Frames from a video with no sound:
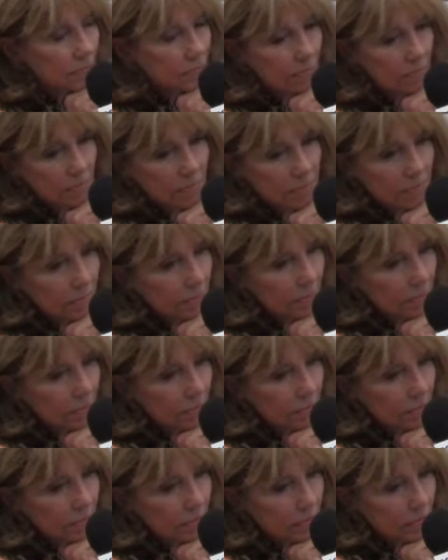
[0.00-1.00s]

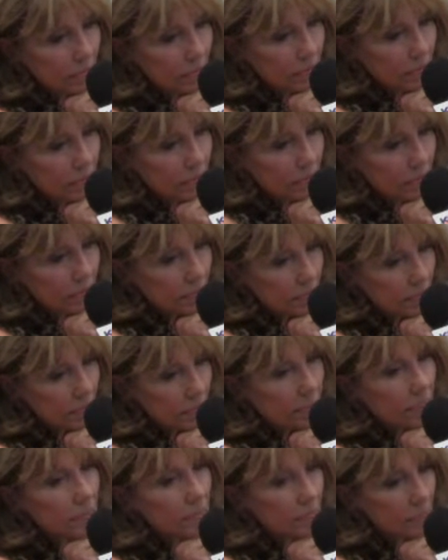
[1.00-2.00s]

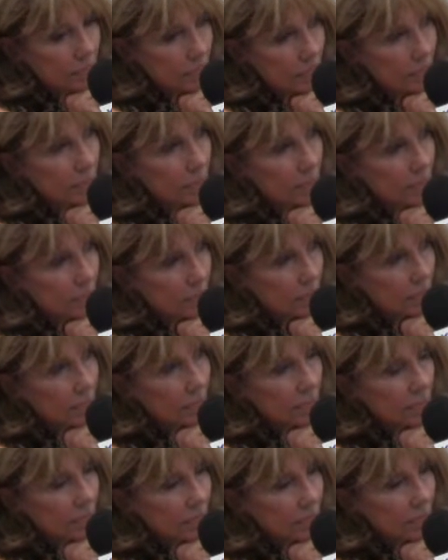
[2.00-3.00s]

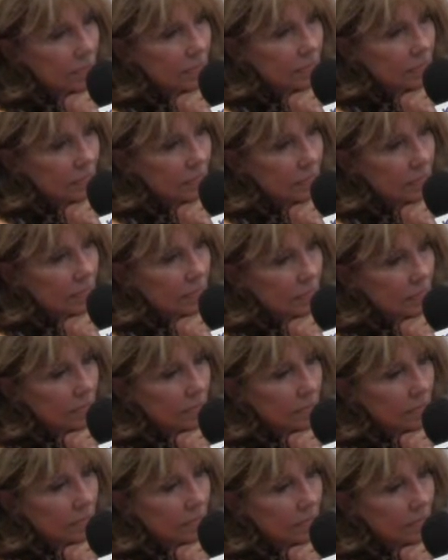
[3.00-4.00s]

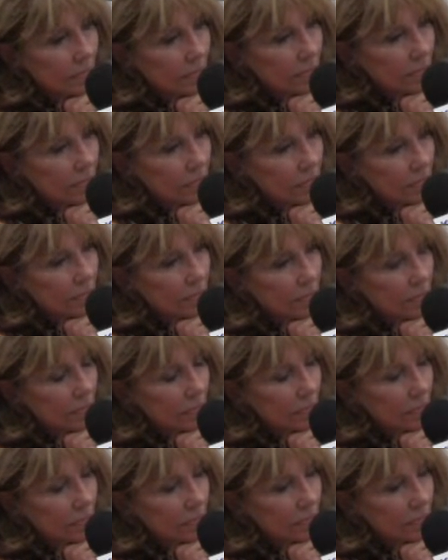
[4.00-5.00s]

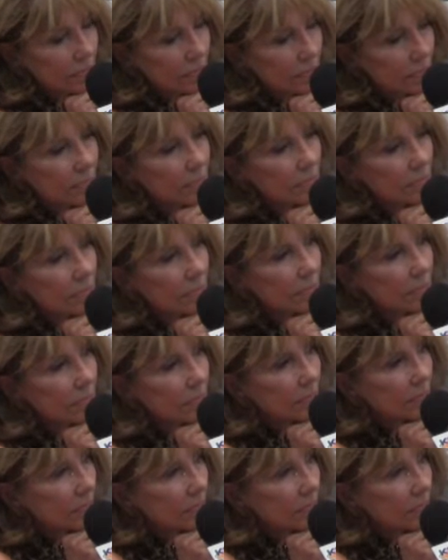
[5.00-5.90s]
(silent)